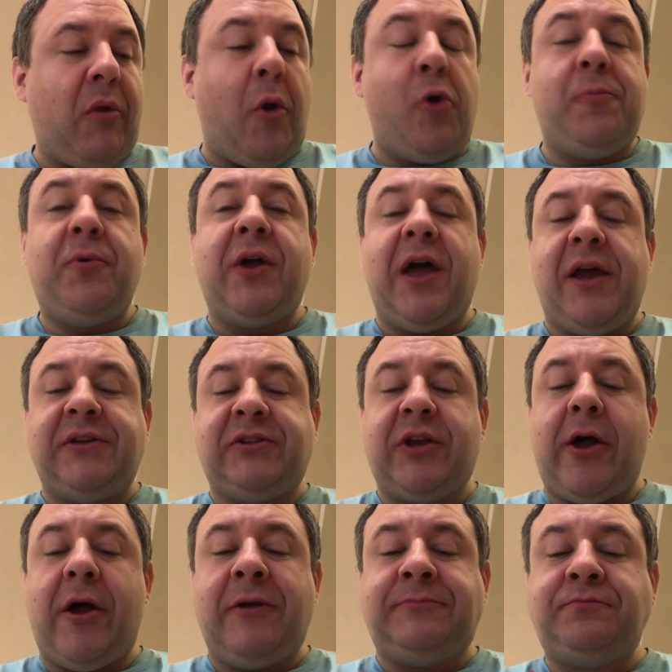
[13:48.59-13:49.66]
Hope you guys
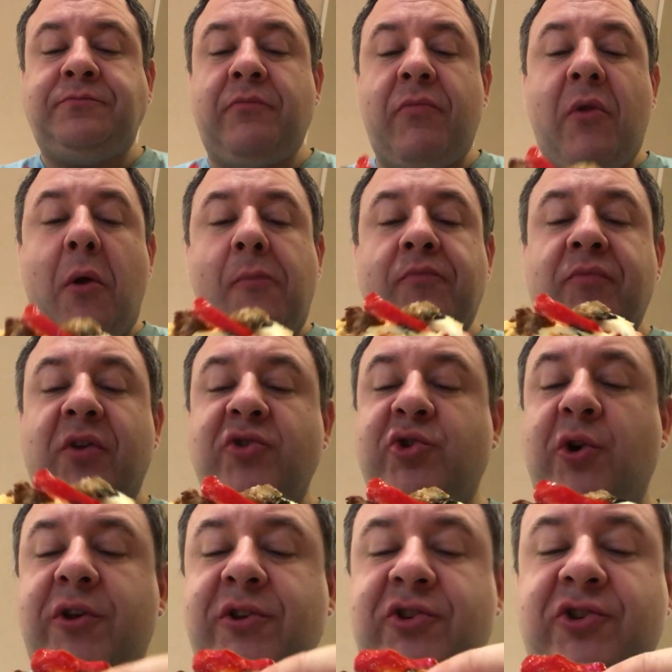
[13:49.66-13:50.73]

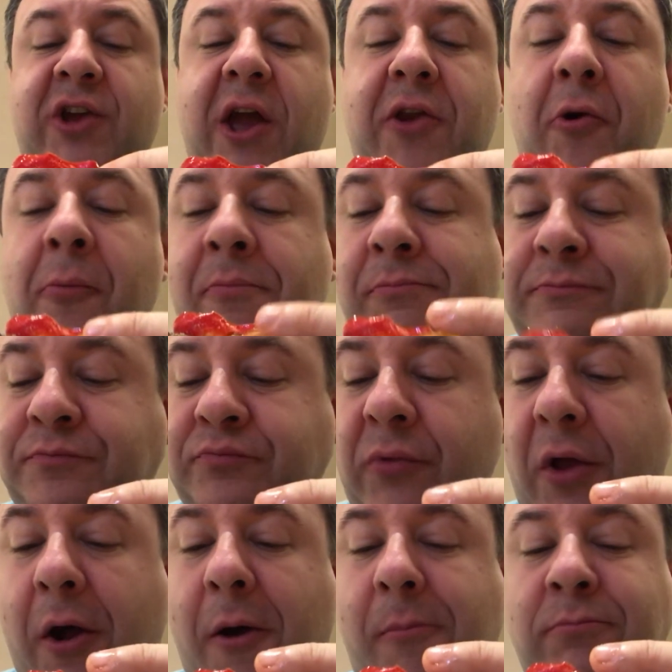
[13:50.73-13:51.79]
enjoy this channel.
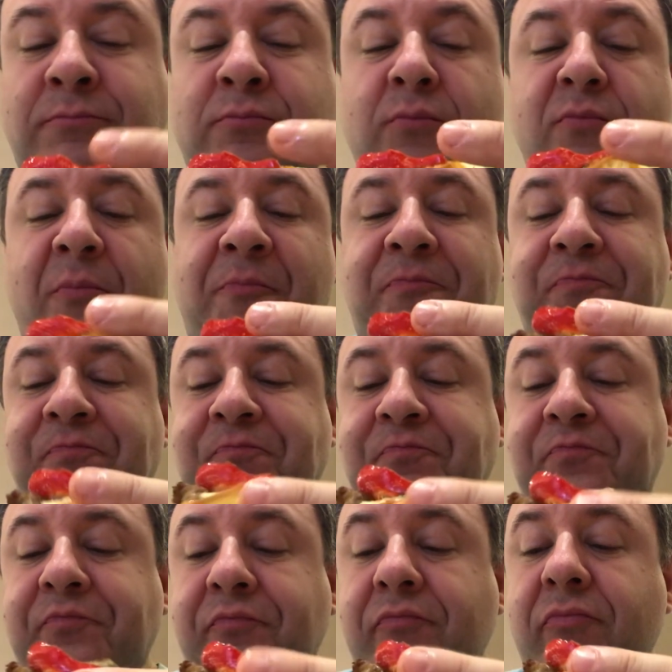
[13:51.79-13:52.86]
I'm
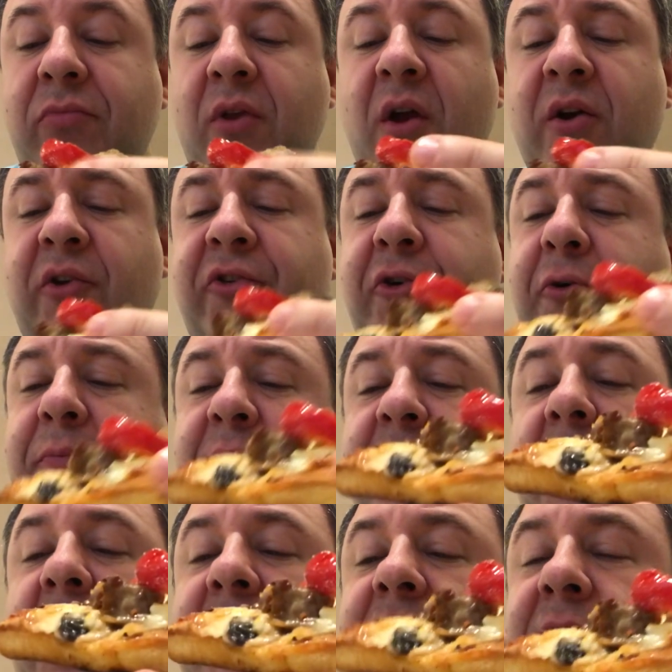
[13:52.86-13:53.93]
going to do it
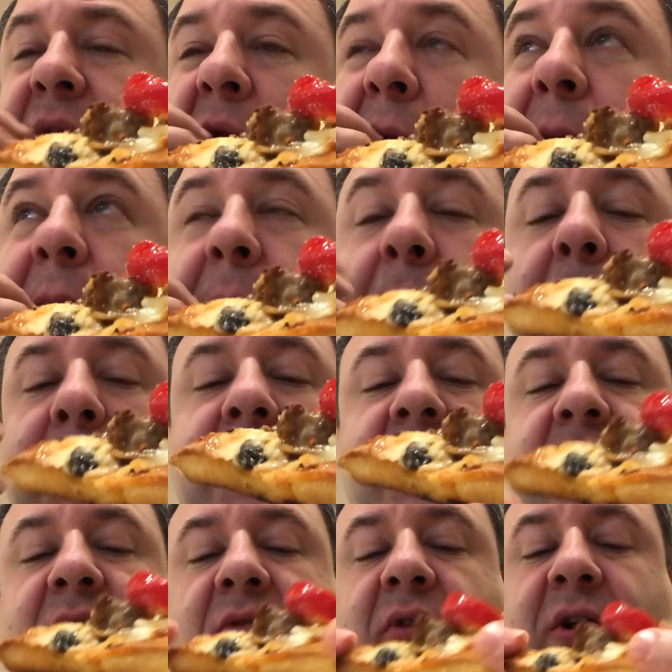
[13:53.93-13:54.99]
periodically. It won't be
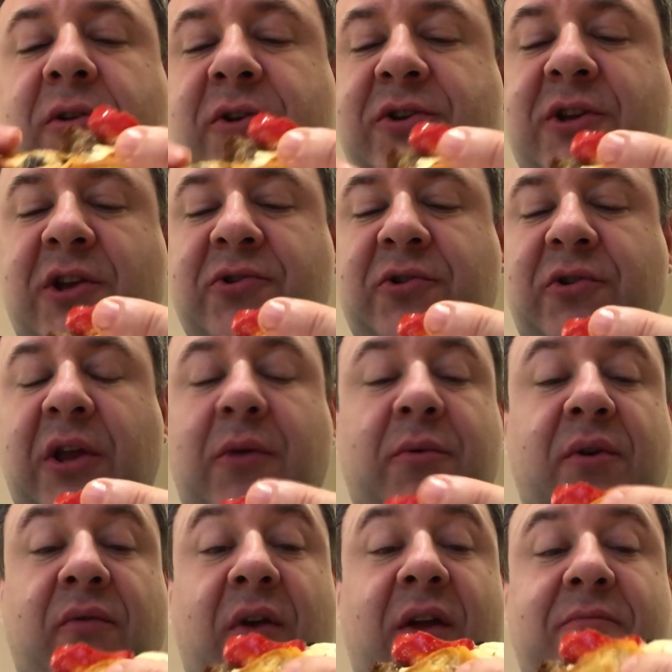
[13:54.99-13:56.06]
anything regularly scheduled, like
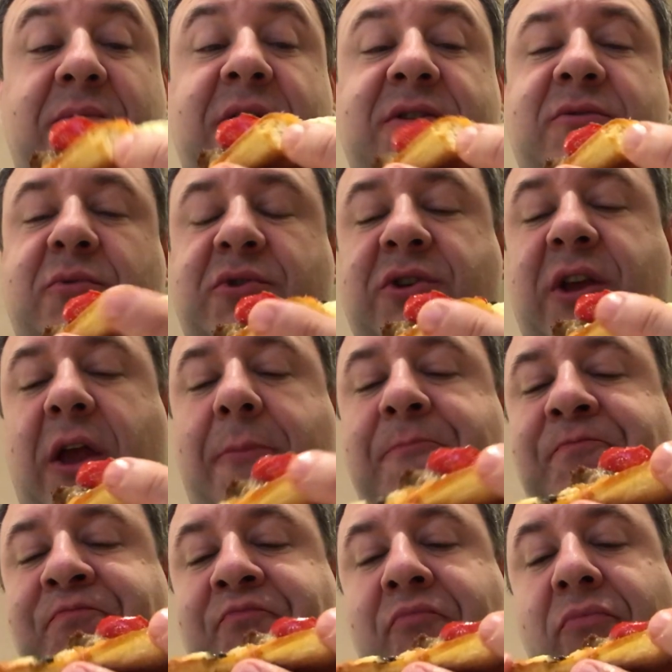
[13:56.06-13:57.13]
whenever I have pizza, which
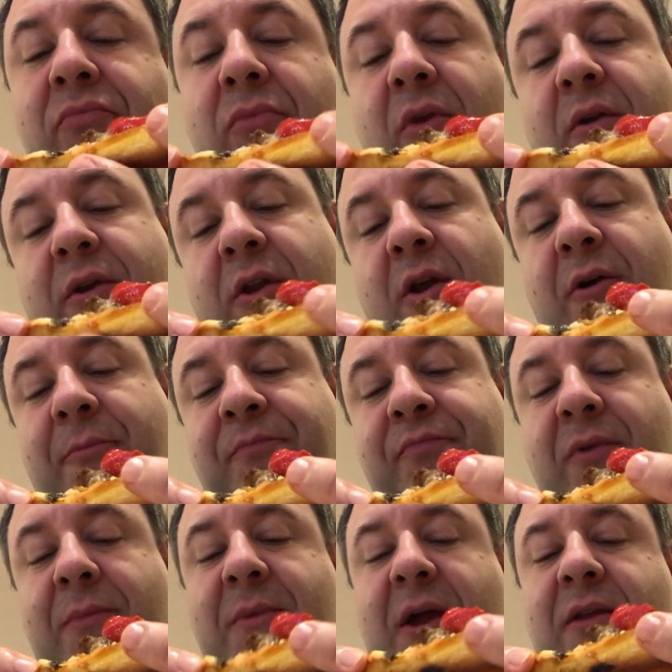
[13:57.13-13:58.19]
again, you know,
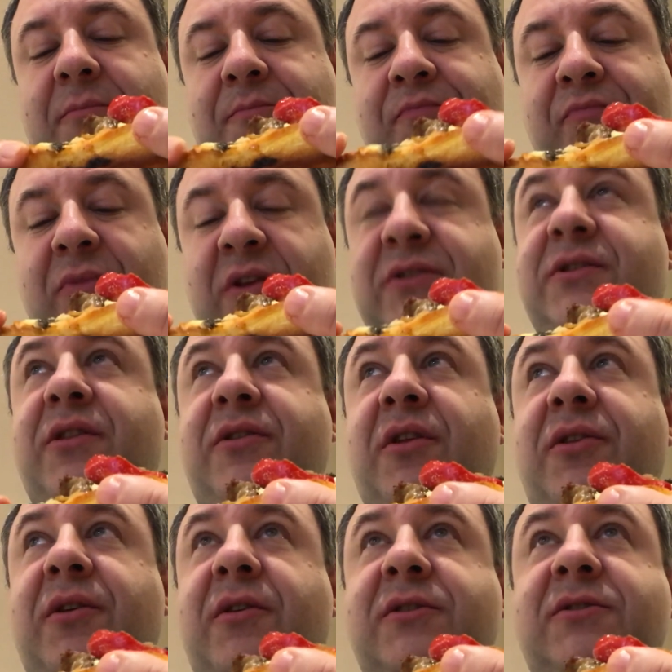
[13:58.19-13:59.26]
I'm not
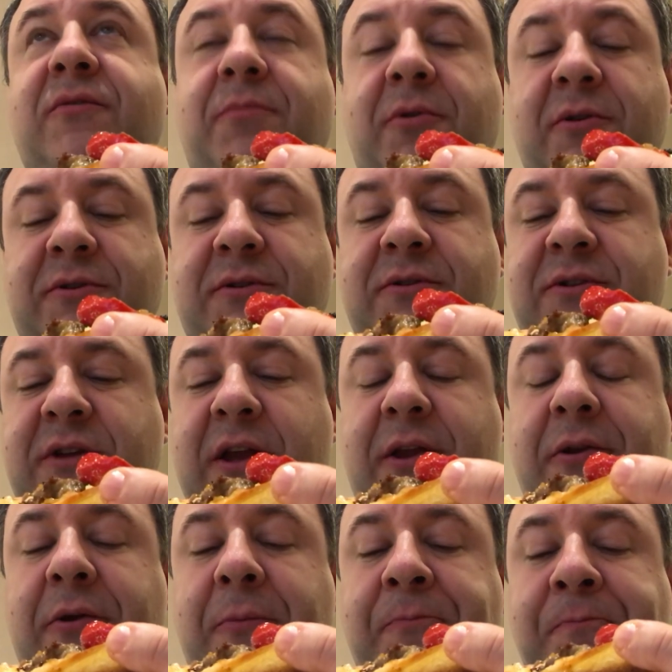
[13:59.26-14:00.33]
the thinnest of persons,
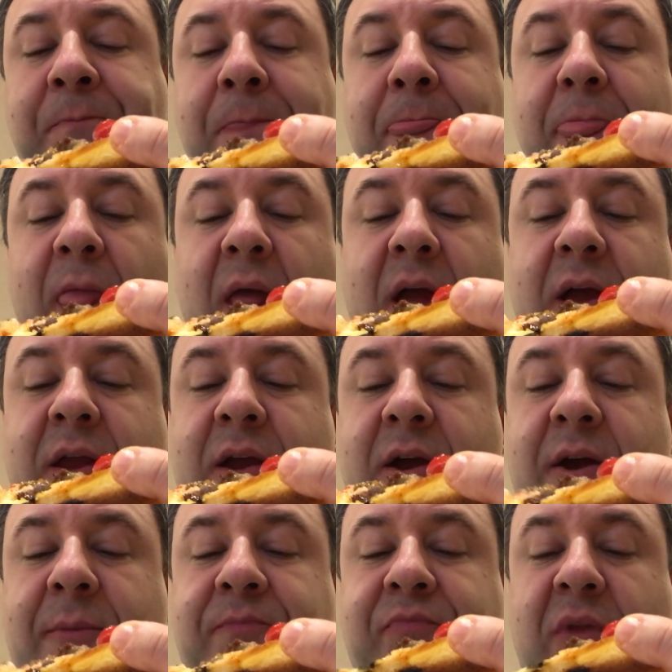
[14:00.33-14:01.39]
and
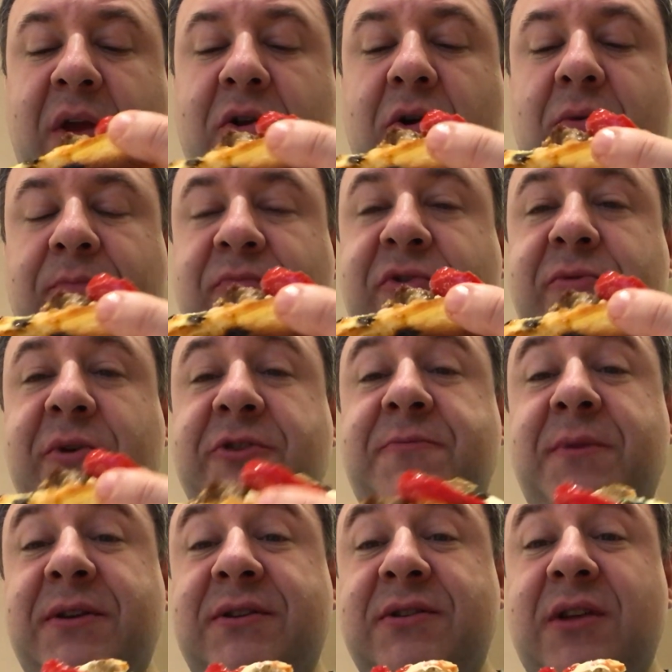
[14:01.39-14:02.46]
I know too
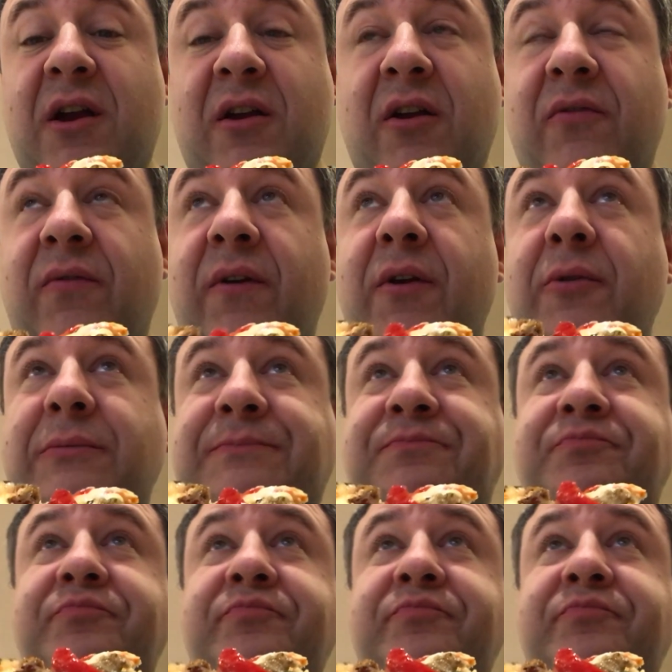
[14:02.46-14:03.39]
much pizza is not good for you,